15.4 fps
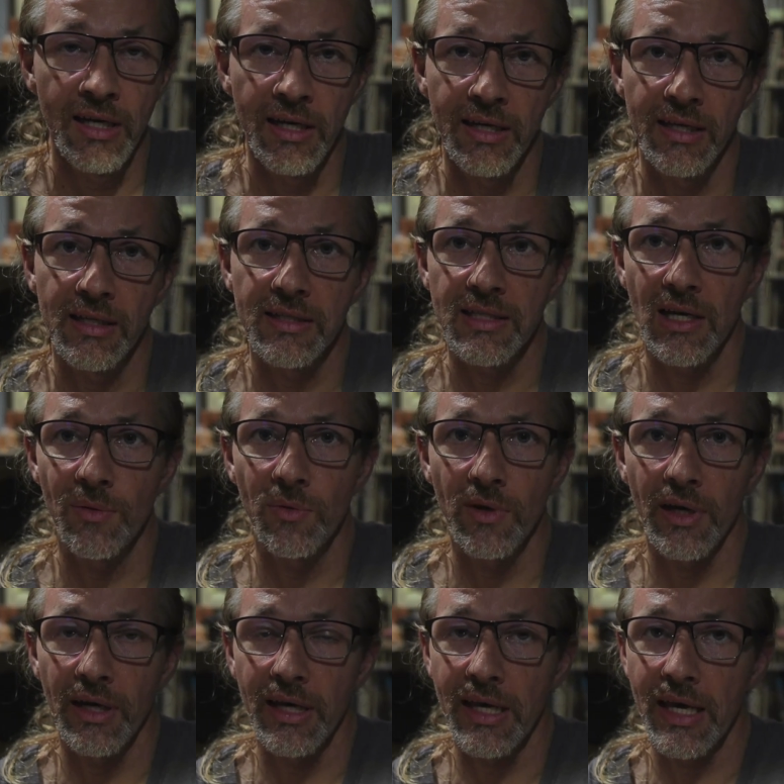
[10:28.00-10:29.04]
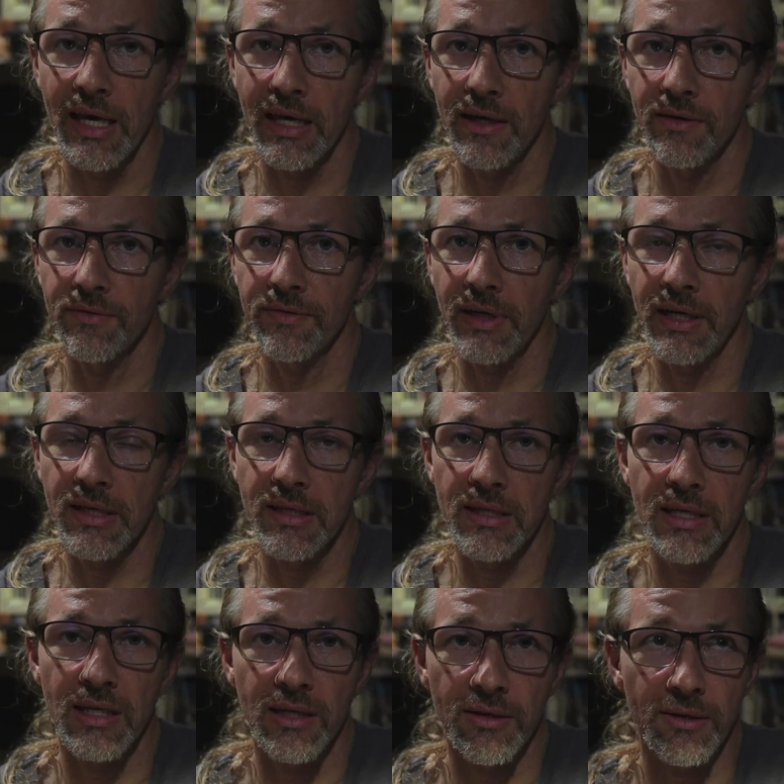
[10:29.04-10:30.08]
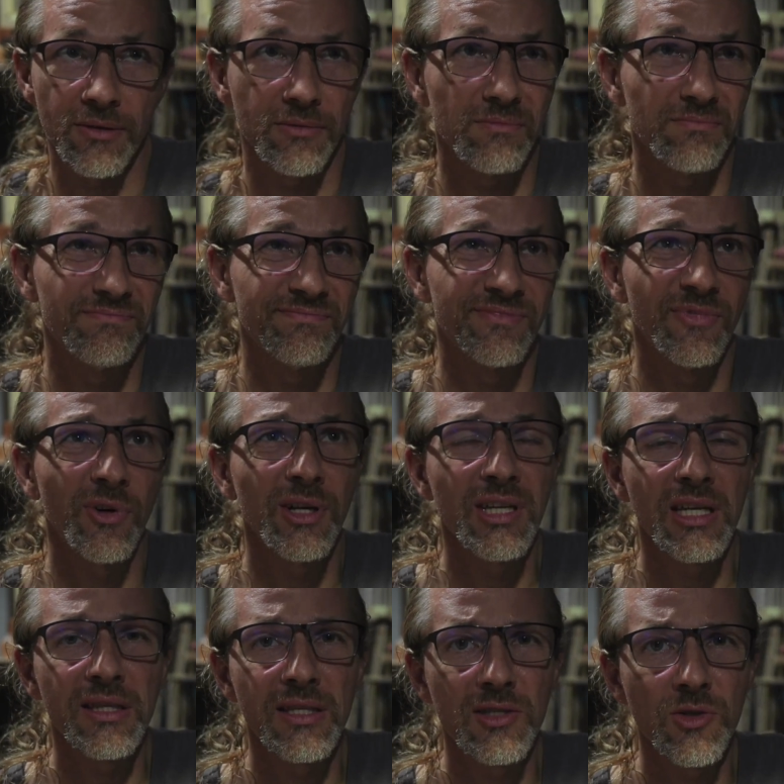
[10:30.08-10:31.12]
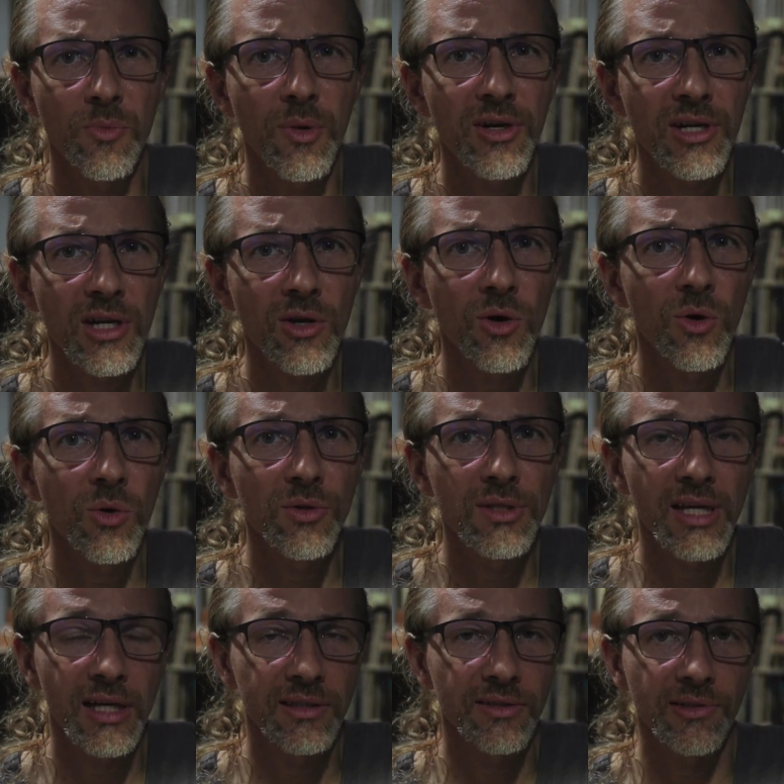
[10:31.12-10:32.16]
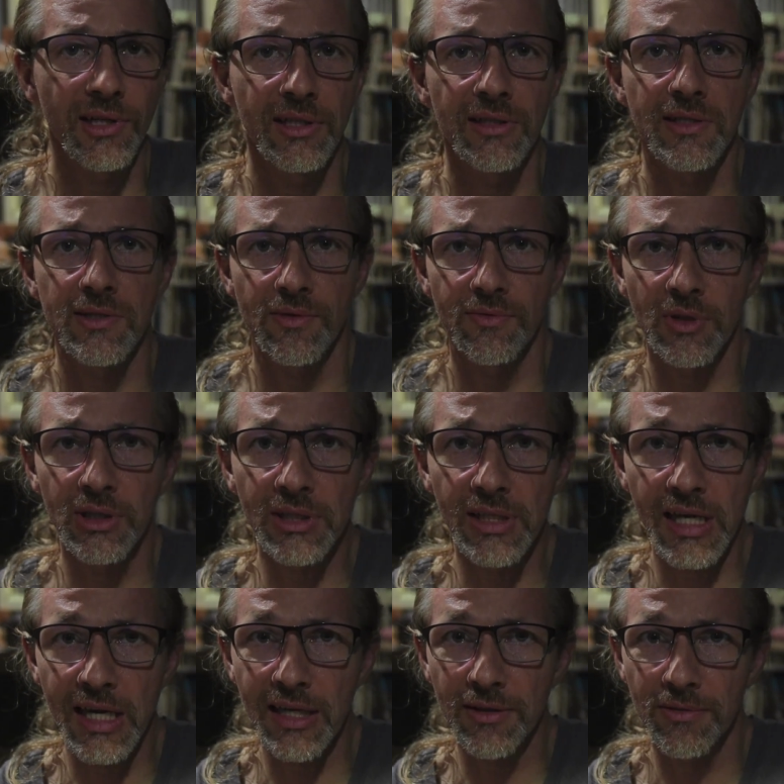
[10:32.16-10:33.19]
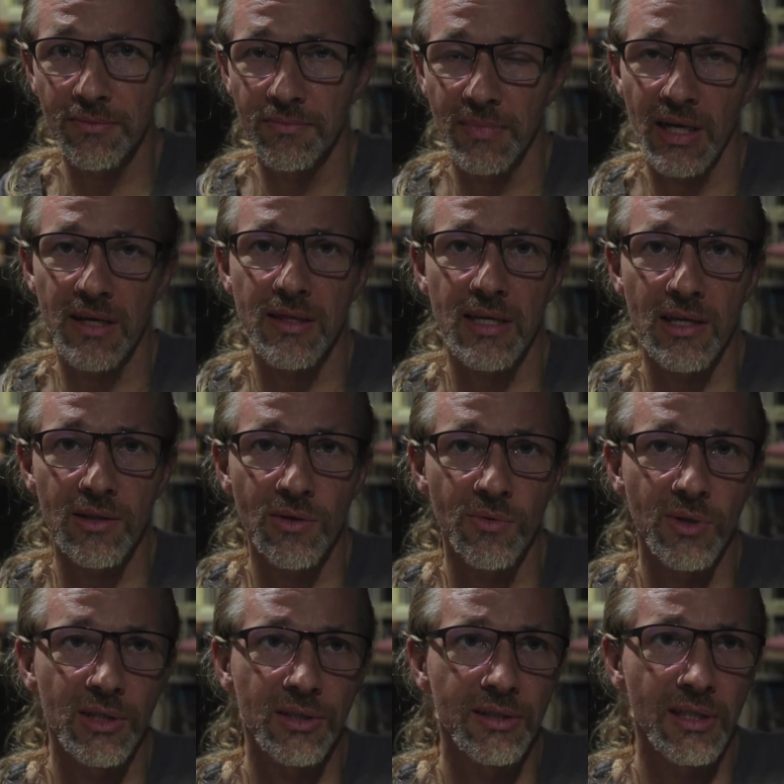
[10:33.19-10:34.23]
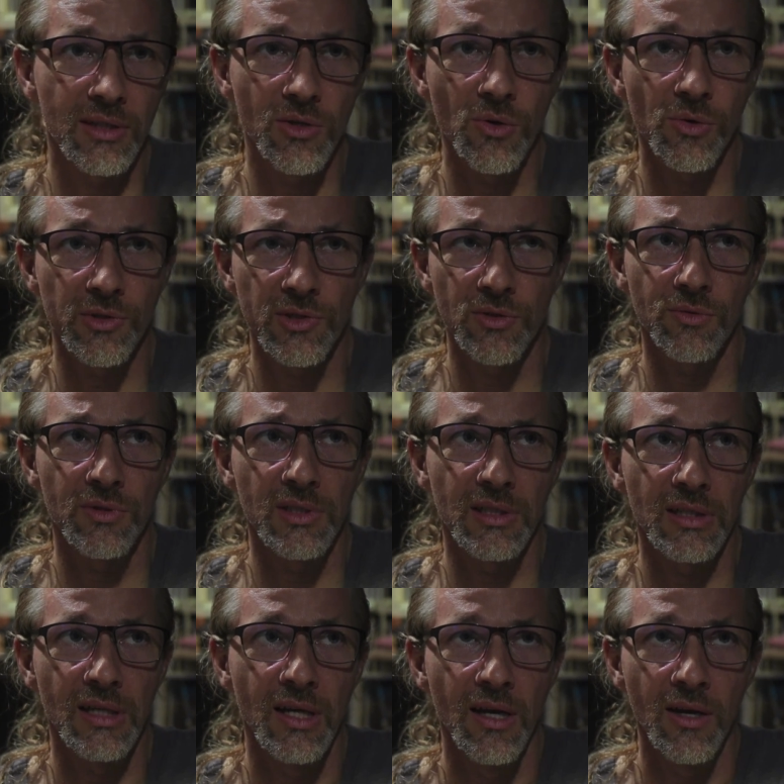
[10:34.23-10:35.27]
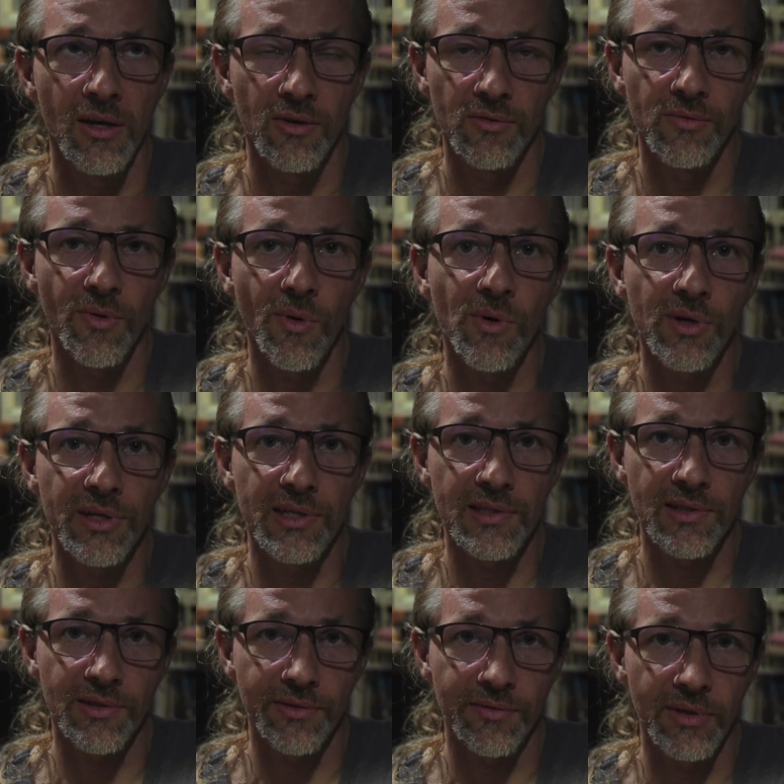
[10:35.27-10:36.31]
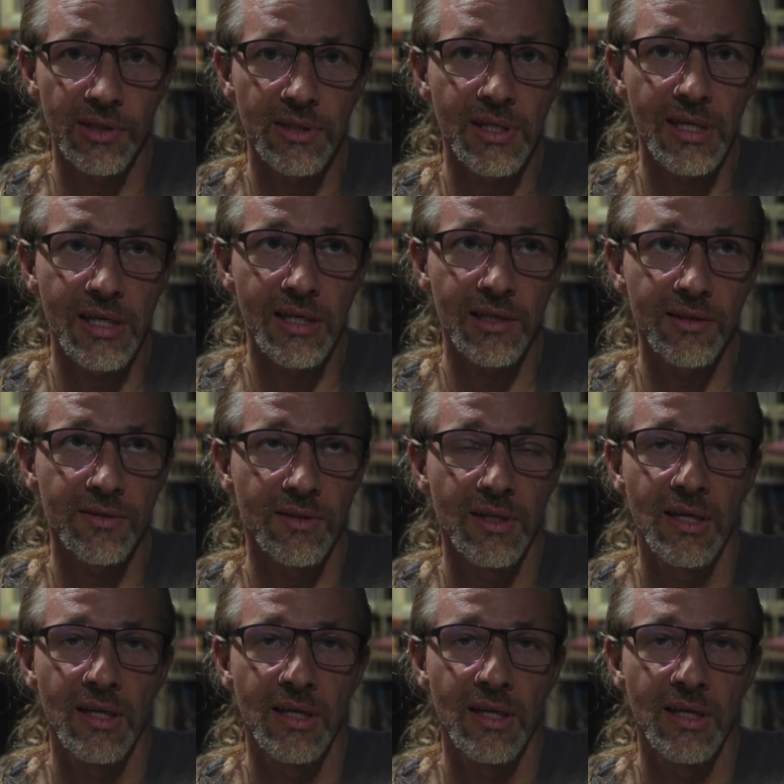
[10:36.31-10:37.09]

is I'm, I have I think one end is a Marinco, the other end is a Wattgate. I think the one that goes to the wall is a Wattgate,